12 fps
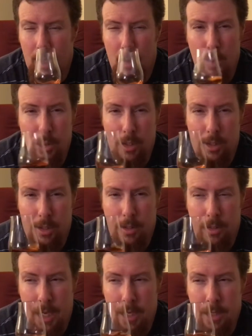I wish it
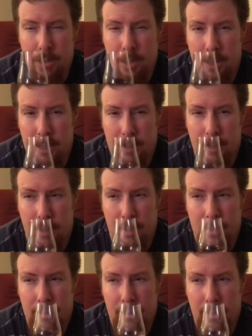tasted this
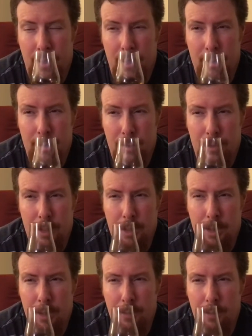good, you know?
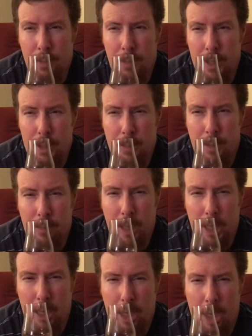This stuff reminds me of
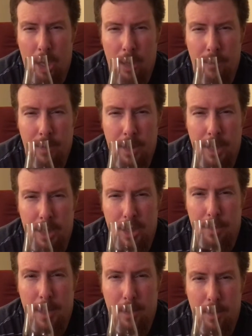like a coffee that
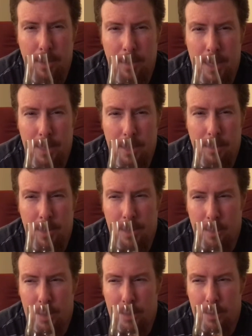smells amazing, but
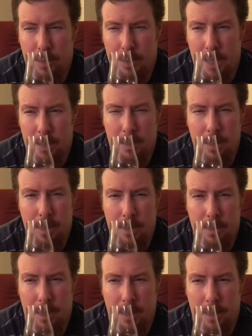then when you taste it,
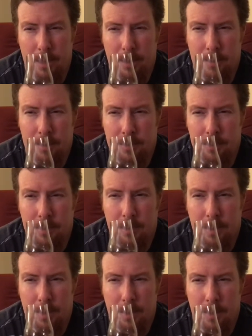it's like
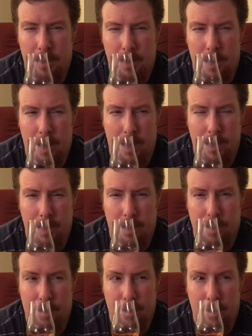not
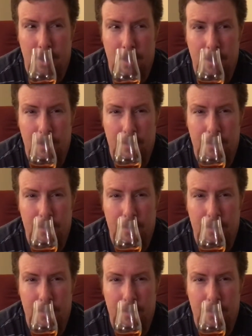nearly as good.